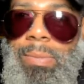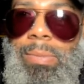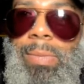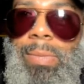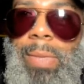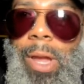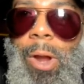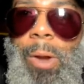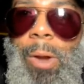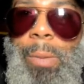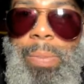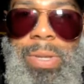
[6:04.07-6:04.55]

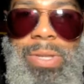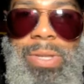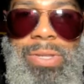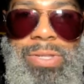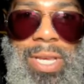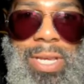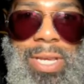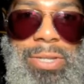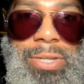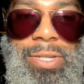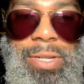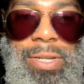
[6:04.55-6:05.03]
their
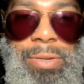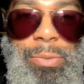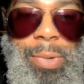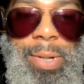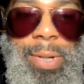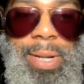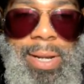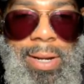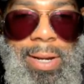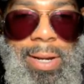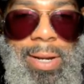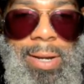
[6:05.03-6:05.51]
position
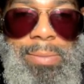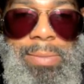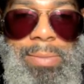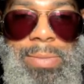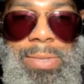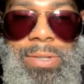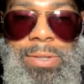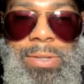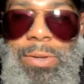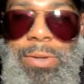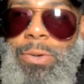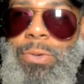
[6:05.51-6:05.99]
when it
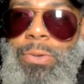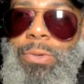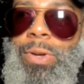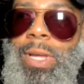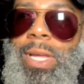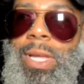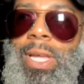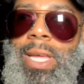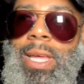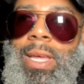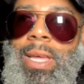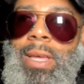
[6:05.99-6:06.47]
comes to
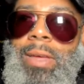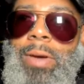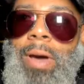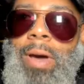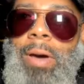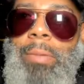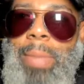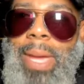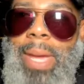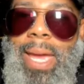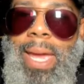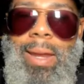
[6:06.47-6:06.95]
a
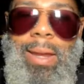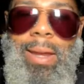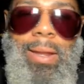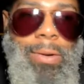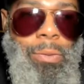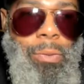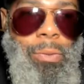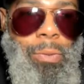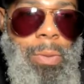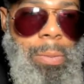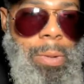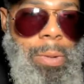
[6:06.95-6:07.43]
man and
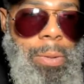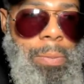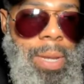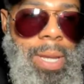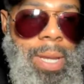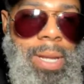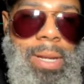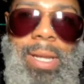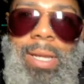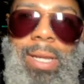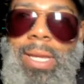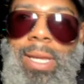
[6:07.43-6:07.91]
a woman
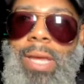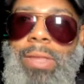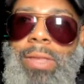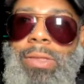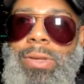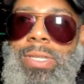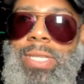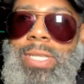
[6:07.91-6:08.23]
being together.